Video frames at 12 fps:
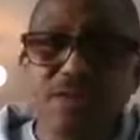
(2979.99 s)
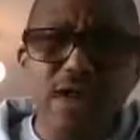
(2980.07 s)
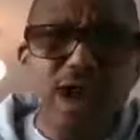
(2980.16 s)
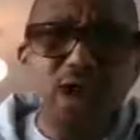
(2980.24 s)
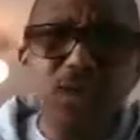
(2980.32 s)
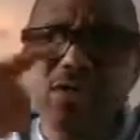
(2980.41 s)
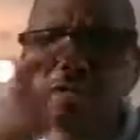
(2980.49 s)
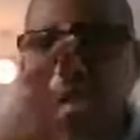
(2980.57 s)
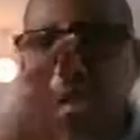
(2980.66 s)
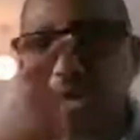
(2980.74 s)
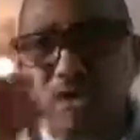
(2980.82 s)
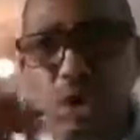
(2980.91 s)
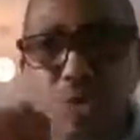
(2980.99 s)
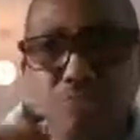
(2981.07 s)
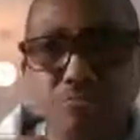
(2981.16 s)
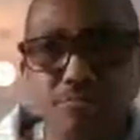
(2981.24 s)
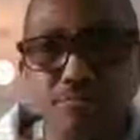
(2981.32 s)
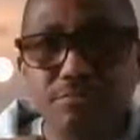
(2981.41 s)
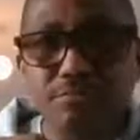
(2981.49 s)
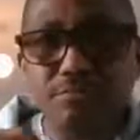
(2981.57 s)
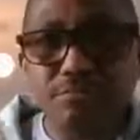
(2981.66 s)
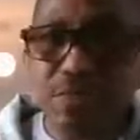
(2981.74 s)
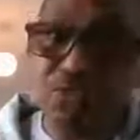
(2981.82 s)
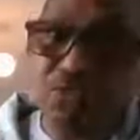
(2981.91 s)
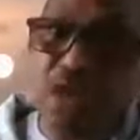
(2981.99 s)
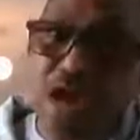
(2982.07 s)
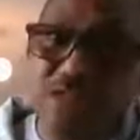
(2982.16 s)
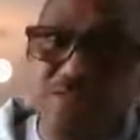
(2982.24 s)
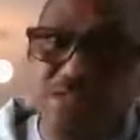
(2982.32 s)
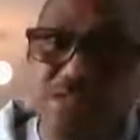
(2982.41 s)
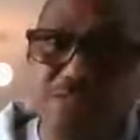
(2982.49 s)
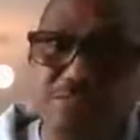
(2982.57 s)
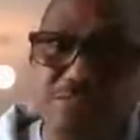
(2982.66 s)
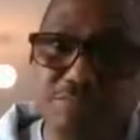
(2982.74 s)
how did I know that you had a meeting?